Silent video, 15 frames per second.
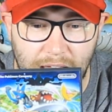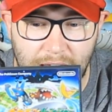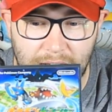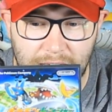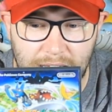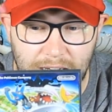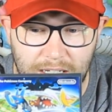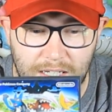
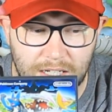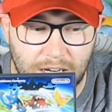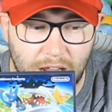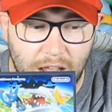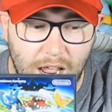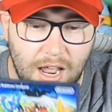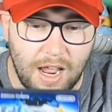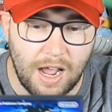yen each.
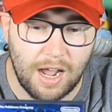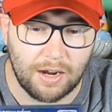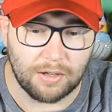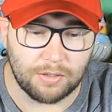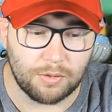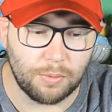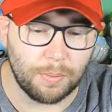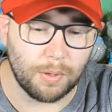I
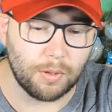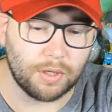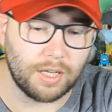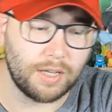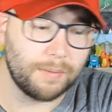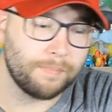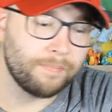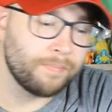got super
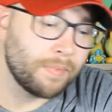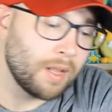lucky.